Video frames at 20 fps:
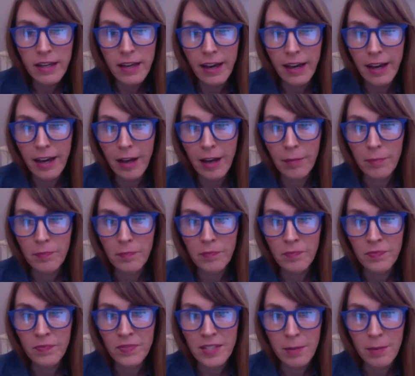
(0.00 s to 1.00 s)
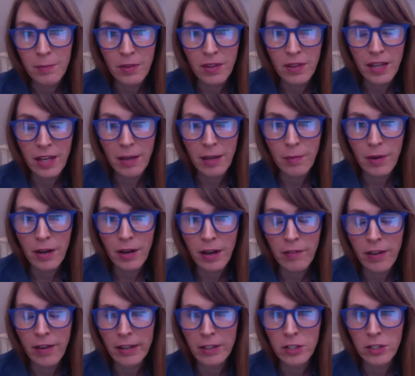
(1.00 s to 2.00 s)
Some of them have
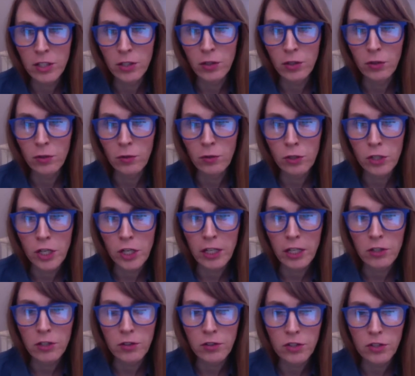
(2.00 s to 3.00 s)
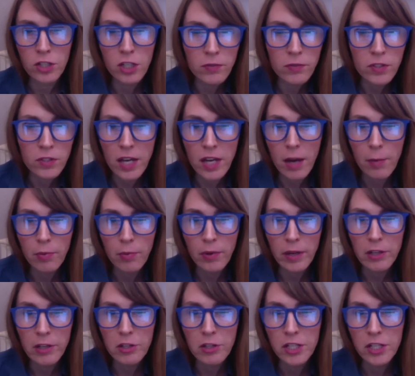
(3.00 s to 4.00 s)
had to change their service
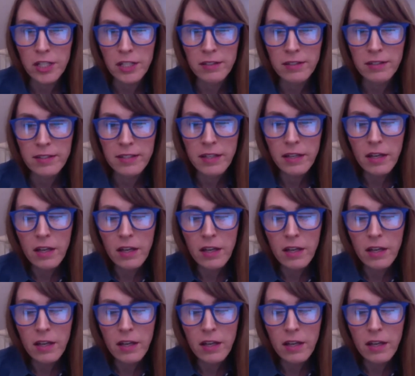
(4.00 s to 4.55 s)
operations.